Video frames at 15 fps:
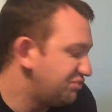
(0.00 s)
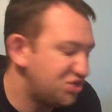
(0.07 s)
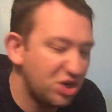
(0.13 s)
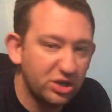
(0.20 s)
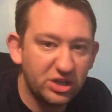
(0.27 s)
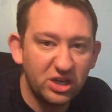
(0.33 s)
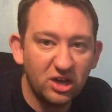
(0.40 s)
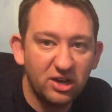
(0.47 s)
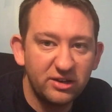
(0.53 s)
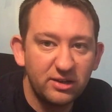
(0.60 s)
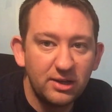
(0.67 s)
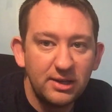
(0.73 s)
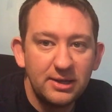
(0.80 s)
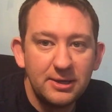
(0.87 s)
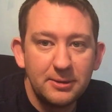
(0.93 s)
junkyard,
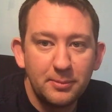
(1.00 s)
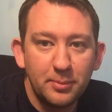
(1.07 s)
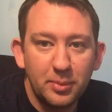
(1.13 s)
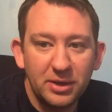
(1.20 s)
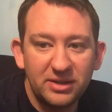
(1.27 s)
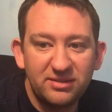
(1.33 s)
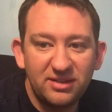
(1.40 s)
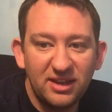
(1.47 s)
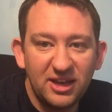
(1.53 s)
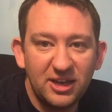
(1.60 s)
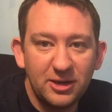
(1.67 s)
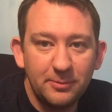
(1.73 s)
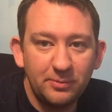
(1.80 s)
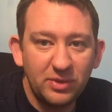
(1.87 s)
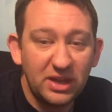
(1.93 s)
but
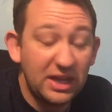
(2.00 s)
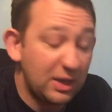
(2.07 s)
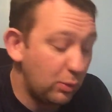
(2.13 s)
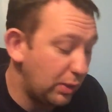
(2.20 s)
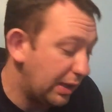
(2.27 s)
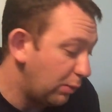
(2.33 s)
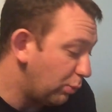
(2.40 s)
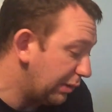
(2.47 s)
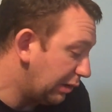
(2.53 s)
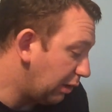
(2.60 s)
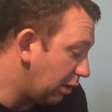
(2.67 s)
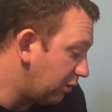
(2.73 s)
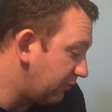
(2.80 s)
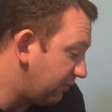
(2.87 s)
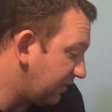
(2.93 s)
it will
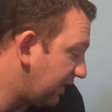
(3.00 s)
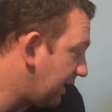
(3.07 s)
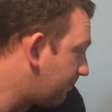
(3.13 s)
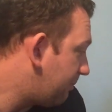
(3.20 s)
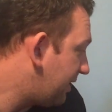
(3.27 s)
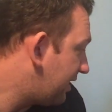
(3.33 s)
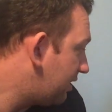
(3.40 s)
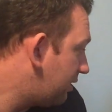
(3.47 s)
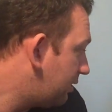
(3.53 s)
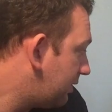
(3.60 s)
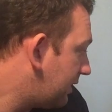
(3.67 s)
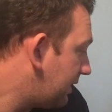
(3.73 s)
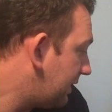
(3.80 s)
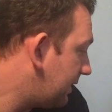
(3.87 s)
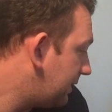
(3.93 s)
hopefully get better,
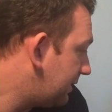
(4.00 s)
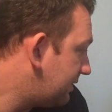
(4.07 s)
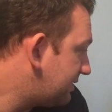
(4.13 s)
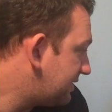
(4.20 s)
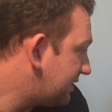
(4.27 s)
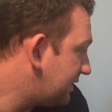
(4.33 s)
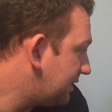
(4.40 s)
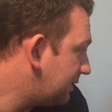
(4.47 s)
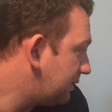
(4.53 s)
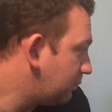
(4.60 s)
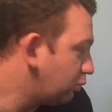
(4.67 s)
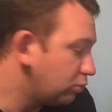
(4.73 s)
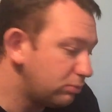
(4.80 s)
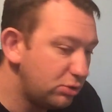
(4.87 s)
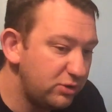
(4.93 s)
and
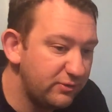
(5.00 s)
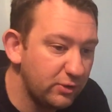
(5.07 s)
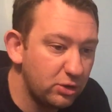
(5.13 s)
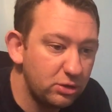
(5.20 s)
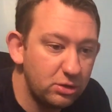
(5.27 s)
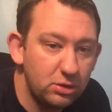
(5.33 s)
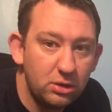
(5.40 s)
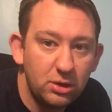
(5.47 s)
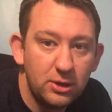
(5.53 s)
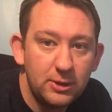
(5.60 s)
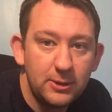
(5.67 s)
we'll move on.